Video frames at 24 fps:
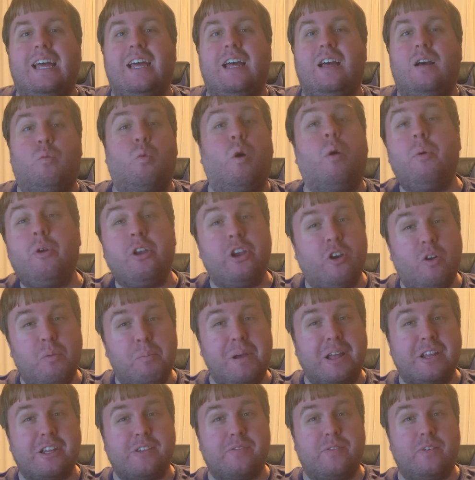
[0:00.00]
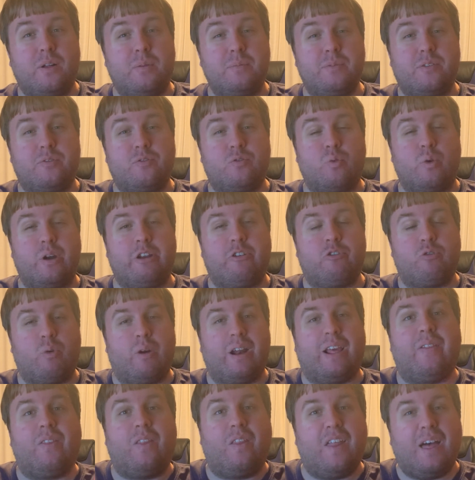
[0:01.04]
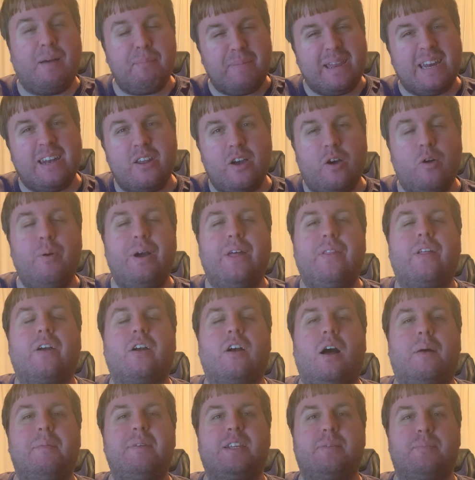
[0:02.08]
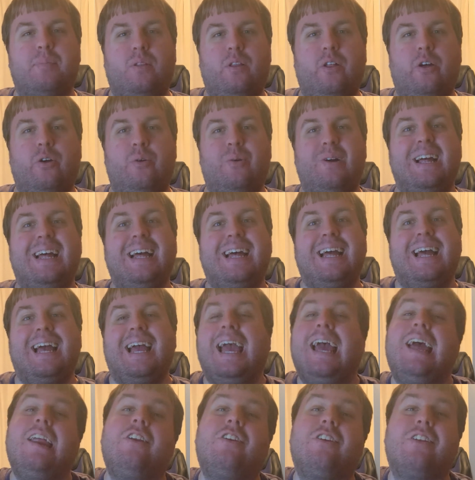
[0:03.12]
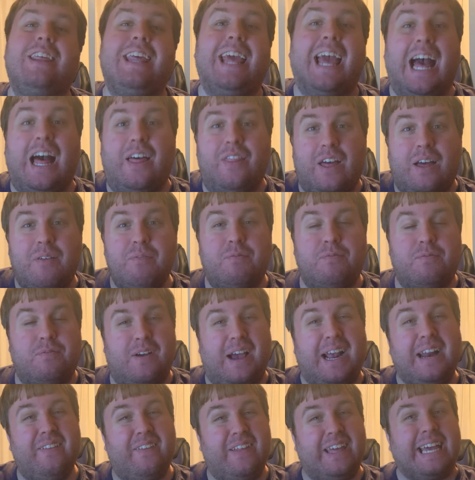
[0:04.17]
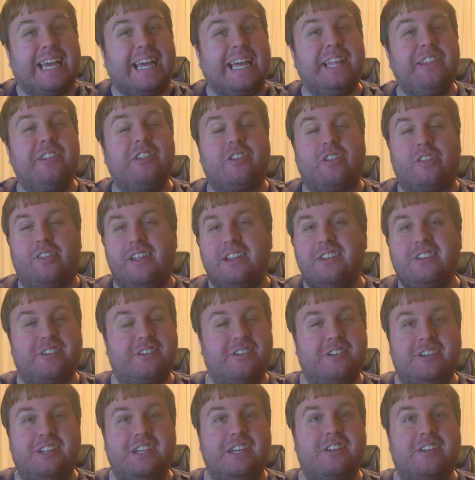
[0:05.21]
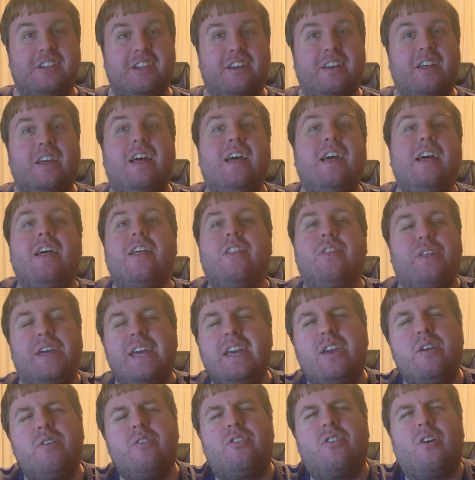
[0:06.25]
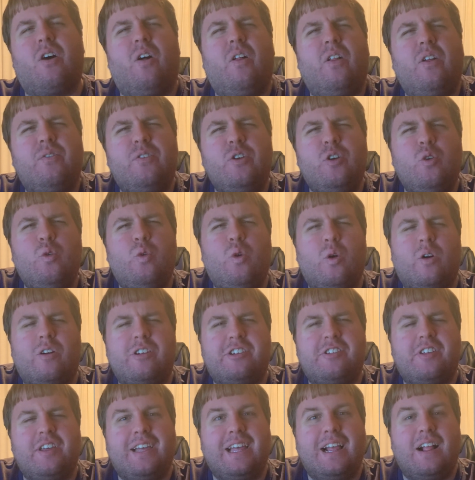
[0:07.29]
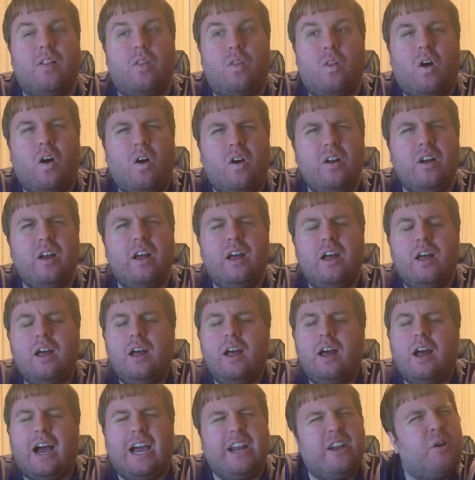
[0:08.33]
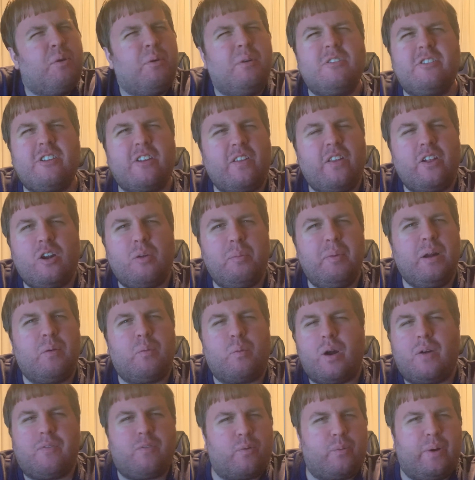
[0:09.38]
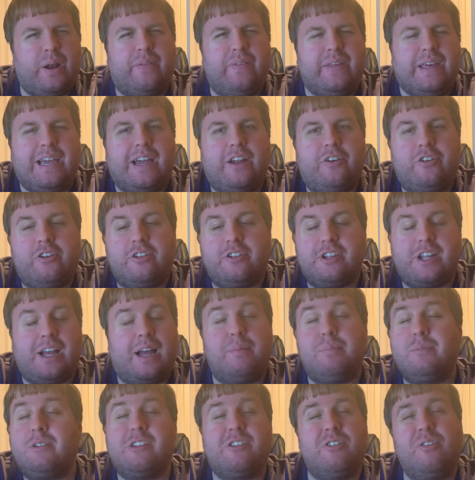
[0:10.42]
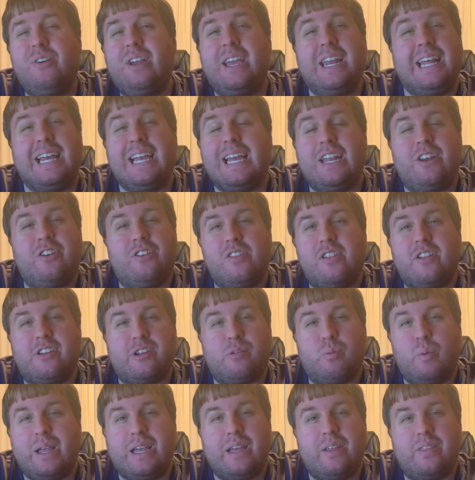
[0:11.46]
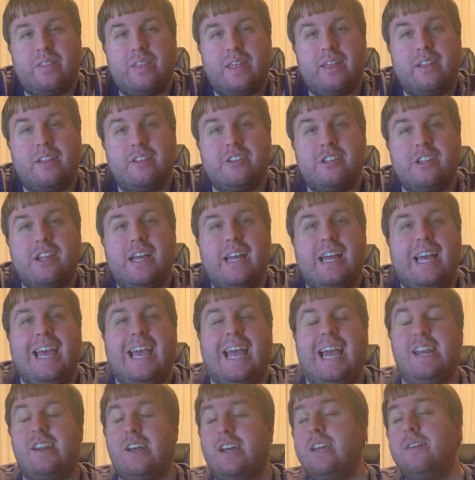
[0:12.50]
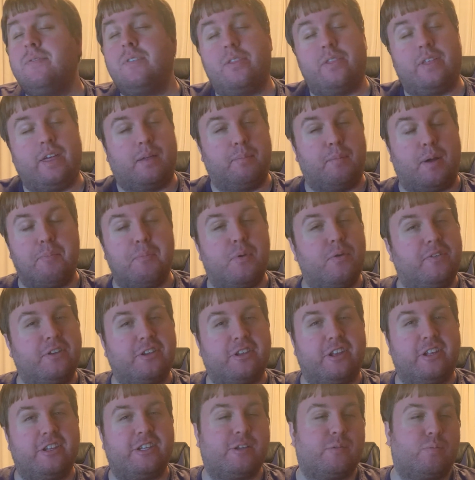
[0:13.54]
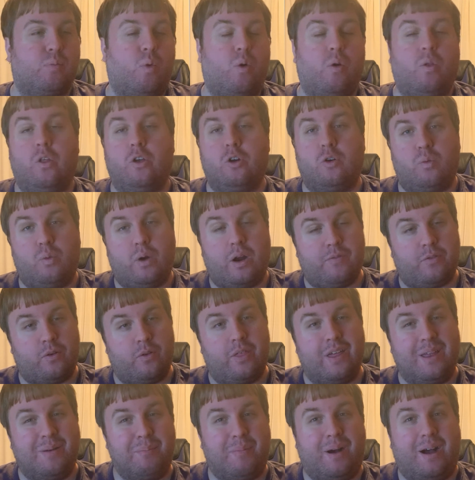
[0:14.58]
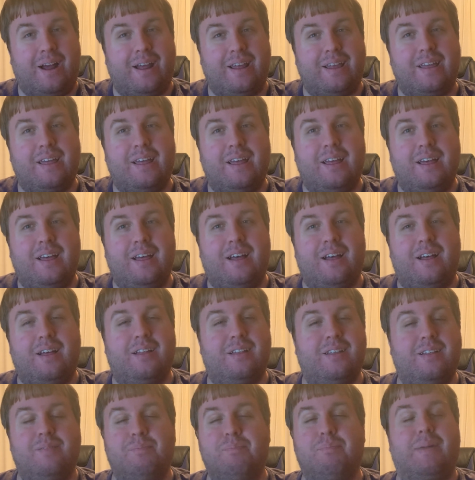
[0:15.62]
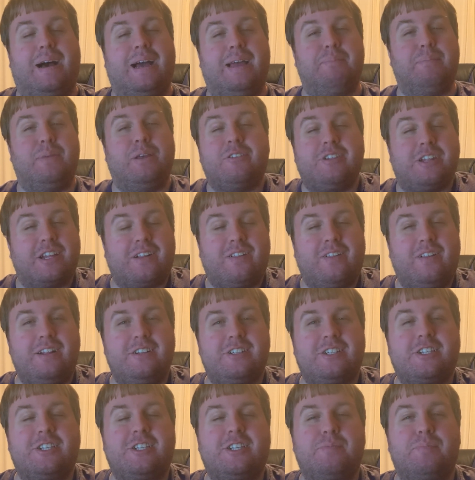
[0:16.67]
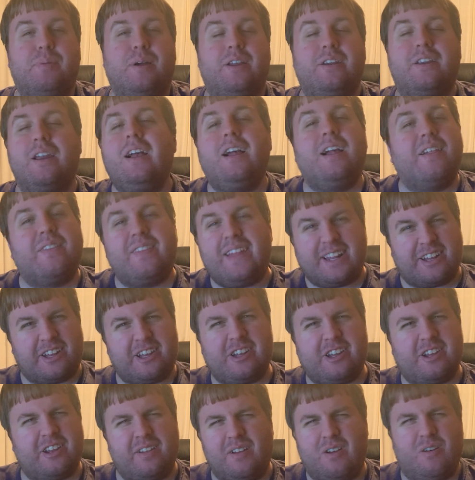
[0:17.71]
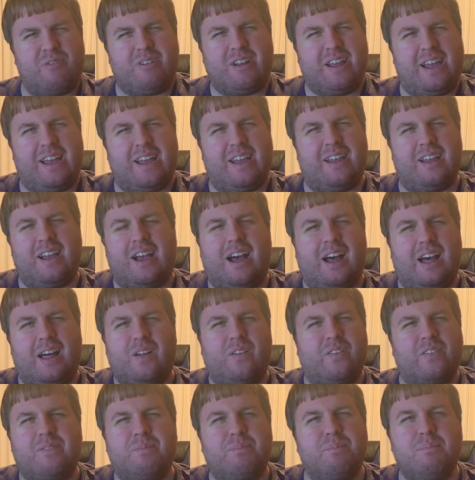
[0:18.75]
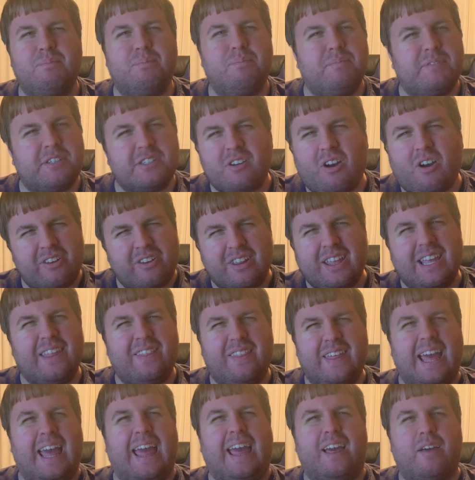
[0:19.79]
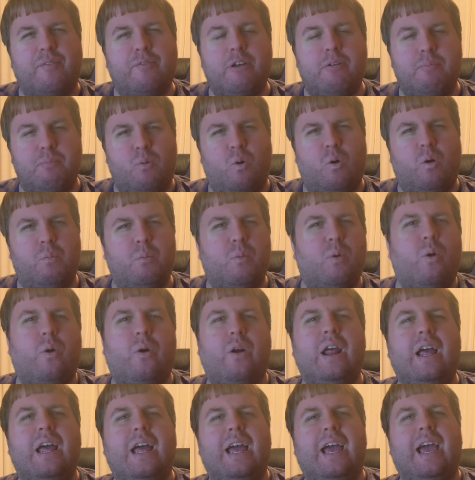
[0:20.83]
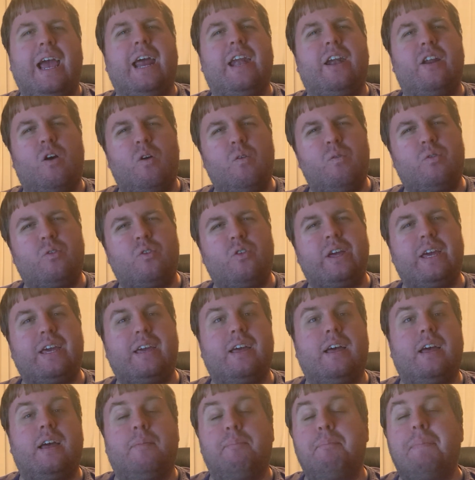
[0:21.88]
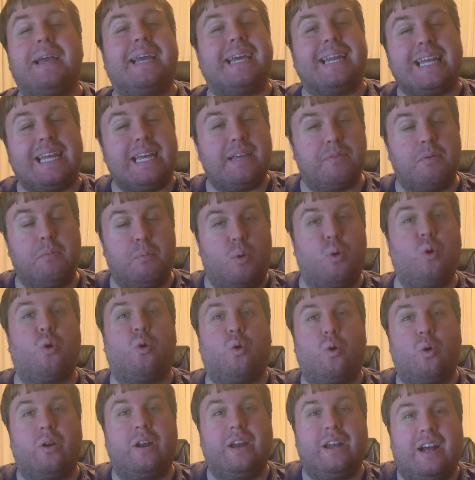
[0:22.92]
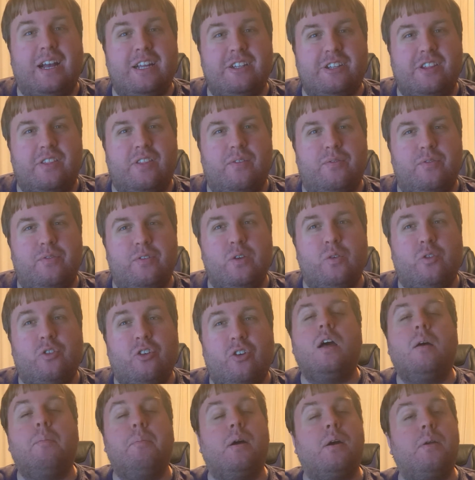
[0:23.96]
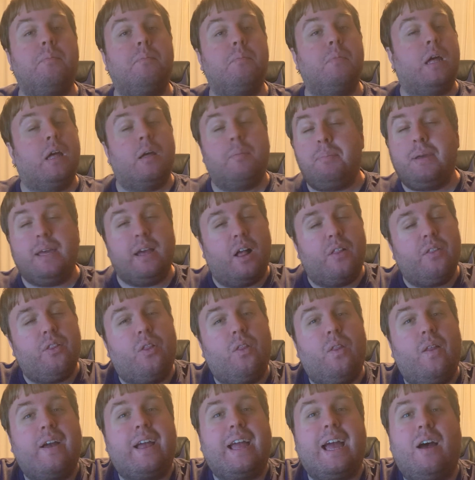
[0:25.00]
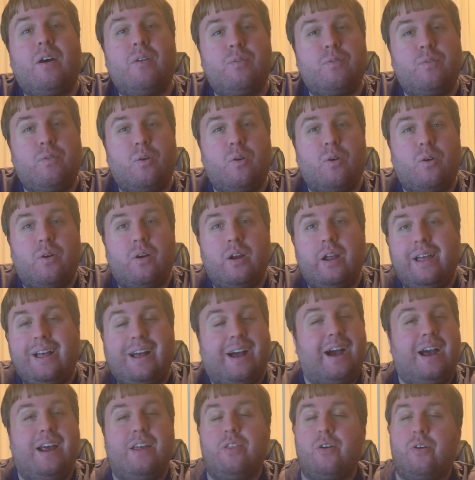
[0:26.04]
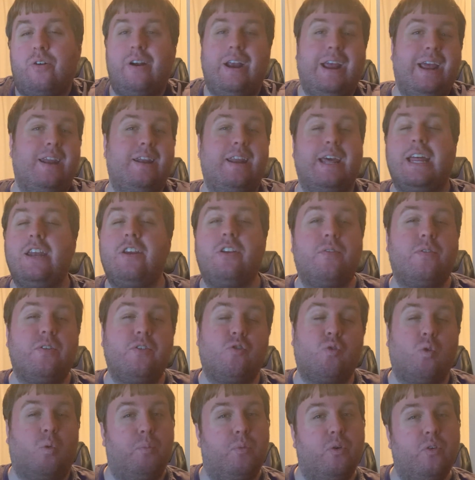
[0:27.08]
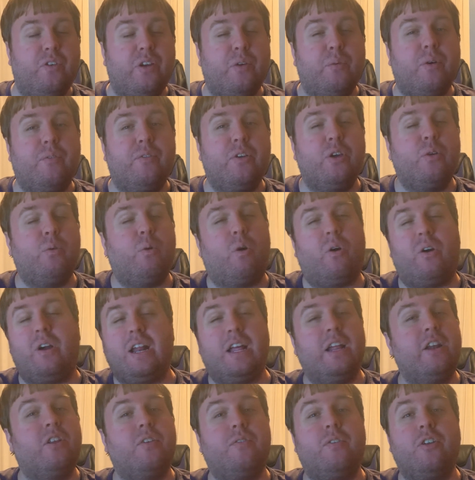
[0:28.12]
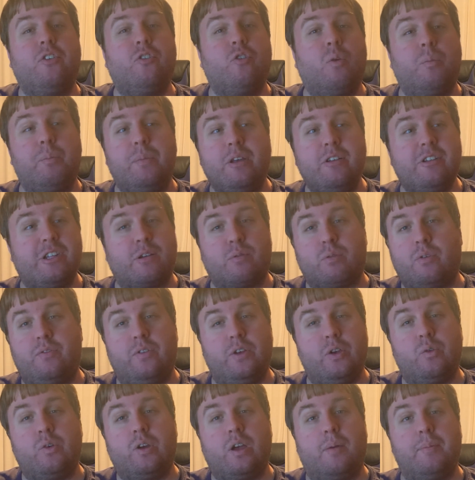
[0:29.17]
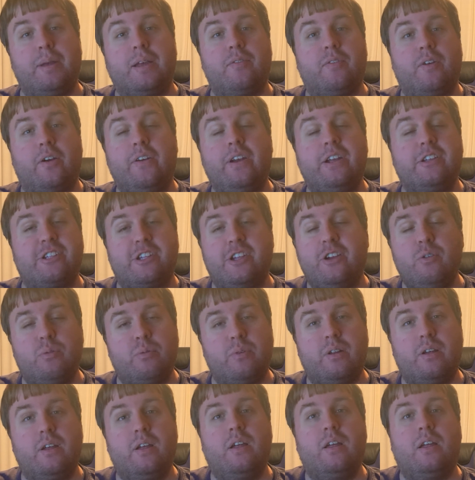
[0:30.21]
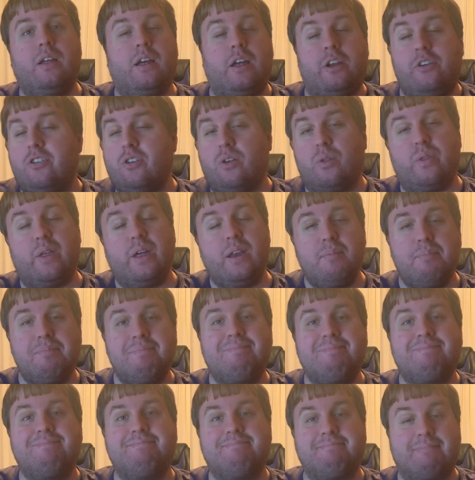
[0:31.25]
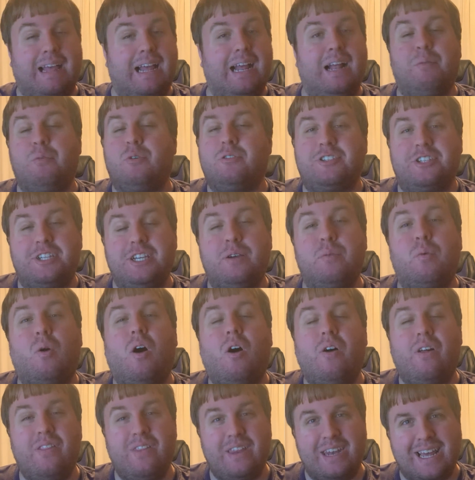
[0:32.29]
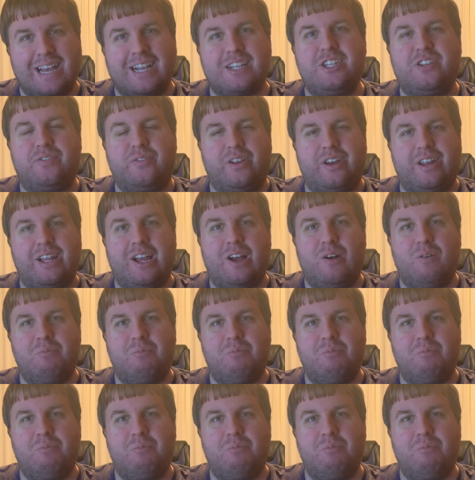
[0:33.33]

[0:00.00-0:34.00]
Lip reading: What were your best films of 2020? Let me know in the comments below. And yeah, that finally ends list season. Thank you to all of you who are sticking along. I know it was a little bit rough around the edges. I'm still getting into the swing of things, and I even think my movies lists were a little rougher than my my music lists, but that's okay. I'll start to the hang of it more and more, and hopefully make it even more organized in the future. But be on the lookout for either an individual movie review or an individual music review coming very soon. Until then, I will see you all in the next video.